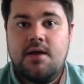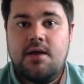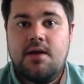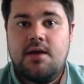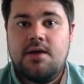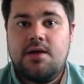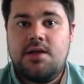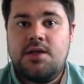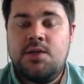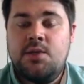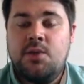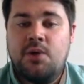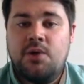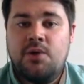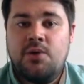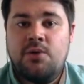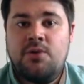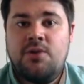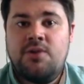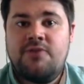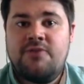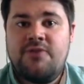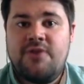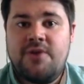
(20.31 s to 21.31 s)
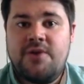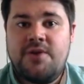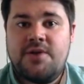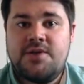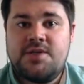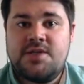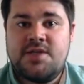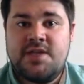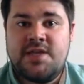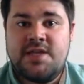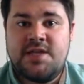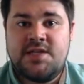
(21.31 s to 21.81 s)
You want all the focus
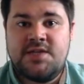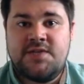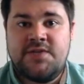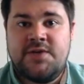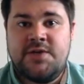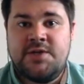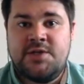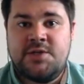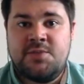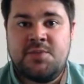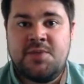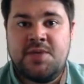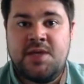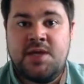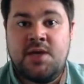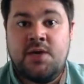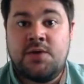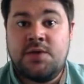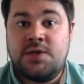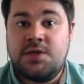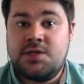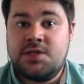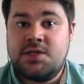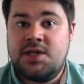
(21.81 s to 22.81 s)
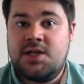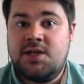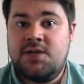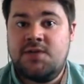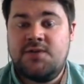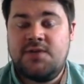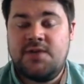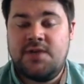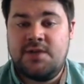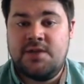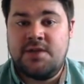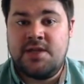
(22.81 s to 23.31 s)
of the interviewer to be on yourself
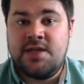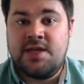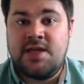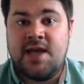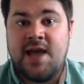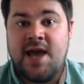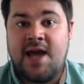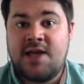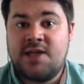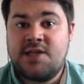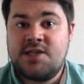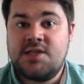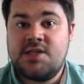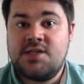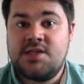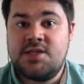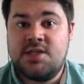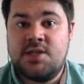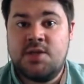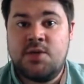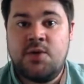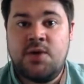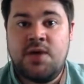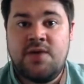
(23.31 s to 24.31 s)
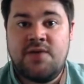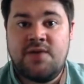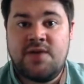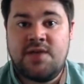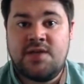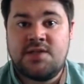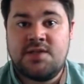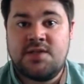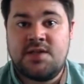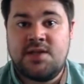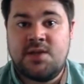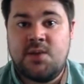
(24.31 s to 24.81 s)
and the answers that you're giving
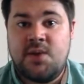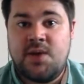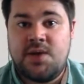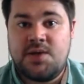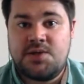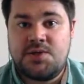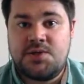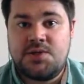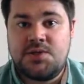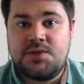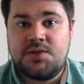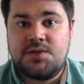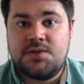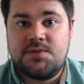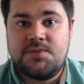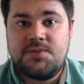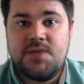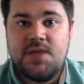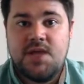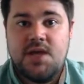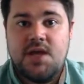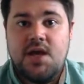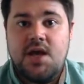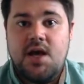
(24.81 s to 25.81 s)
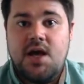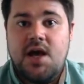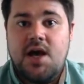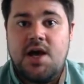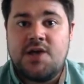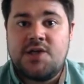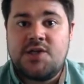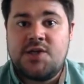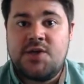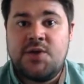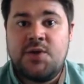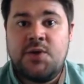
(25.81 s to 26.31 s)
to the questions.
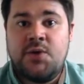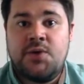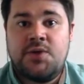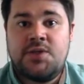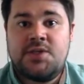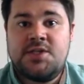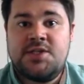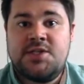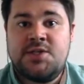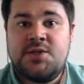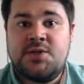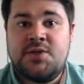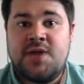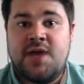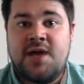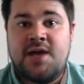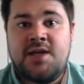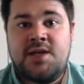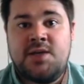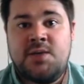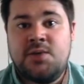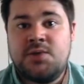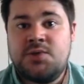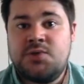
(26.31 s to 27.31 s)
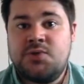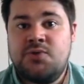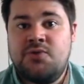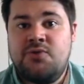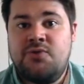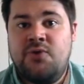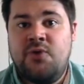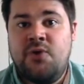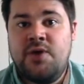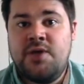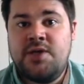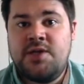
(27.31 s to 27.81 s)
So in order to do that, you want to
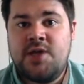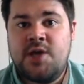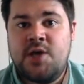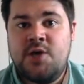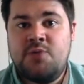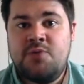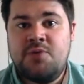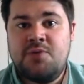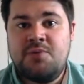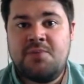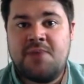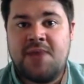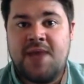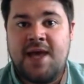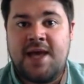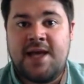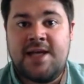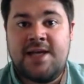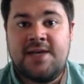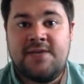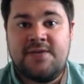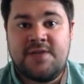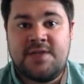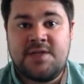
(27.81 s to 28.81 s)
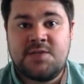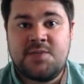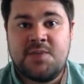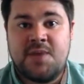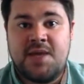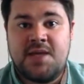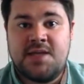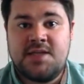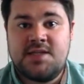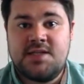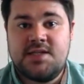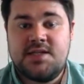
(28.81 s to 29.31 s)
avoid open plan living
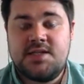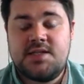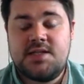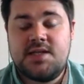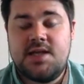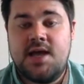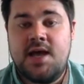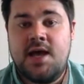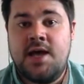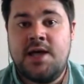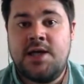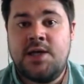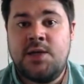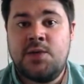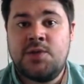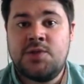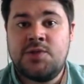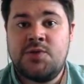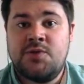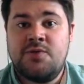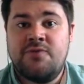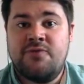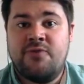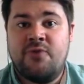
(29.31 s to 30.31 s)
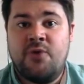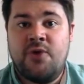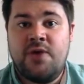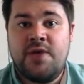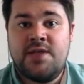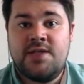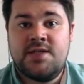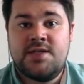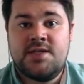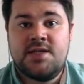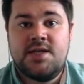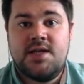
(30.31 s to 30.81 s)
spaces and you want to
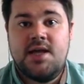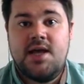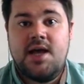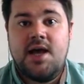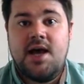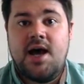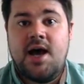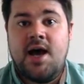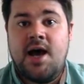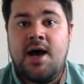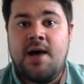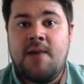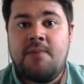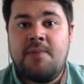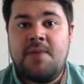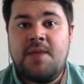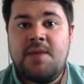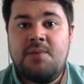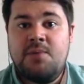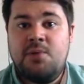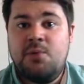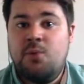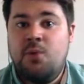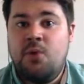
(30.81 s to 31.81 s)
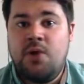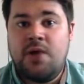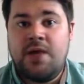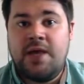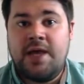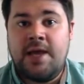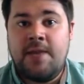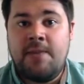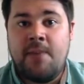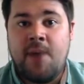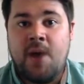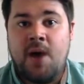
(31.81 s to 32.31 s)
avoid people
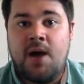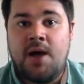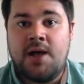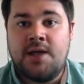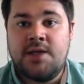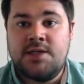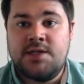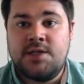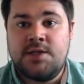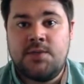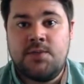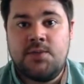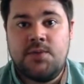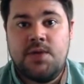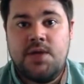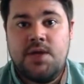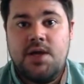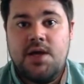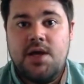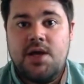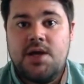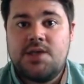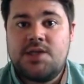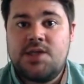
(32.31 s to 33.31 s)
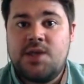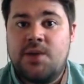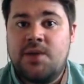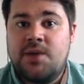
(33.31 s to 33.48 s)
walking in behind you. So